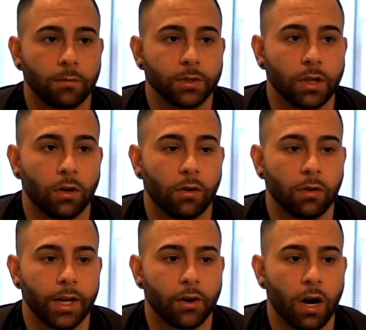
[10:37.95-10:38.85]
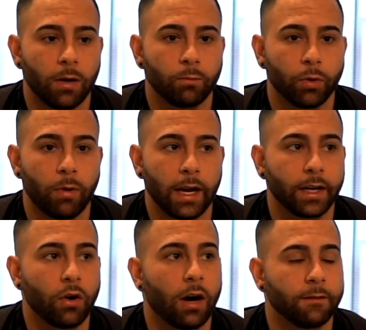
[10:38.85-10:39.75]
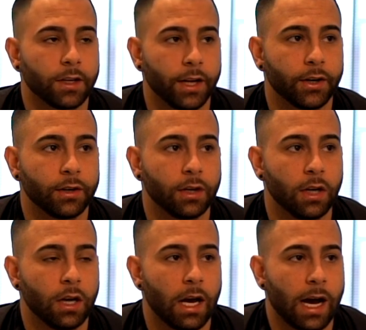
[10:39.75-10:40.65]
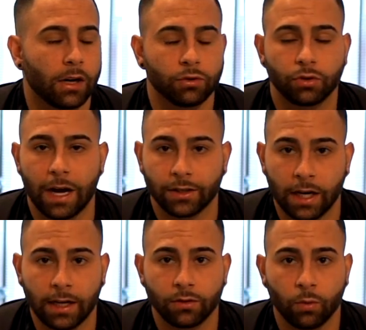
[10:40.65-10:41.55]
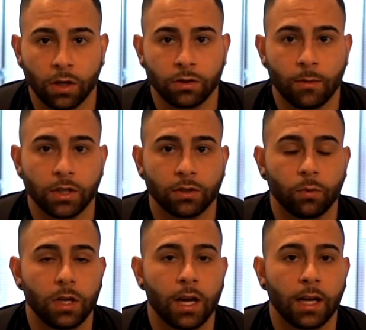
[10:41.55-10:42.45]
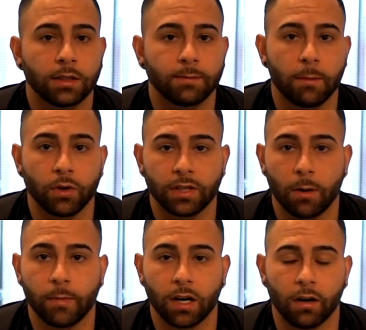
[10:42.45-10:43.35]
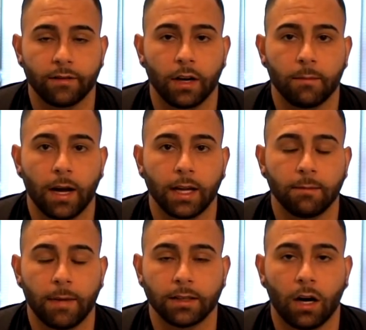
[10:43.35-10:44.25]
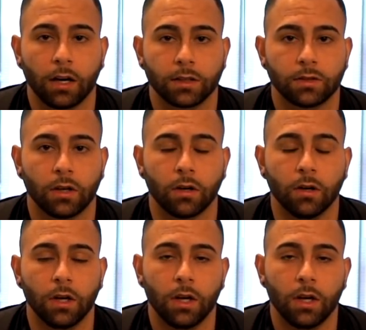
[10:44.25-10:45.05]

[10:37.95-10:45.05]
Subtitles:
You know, later on, we're probably gonna go out for dinner. I try not to work too much on the weekends, spend more time with my girlfriend and my dogs. So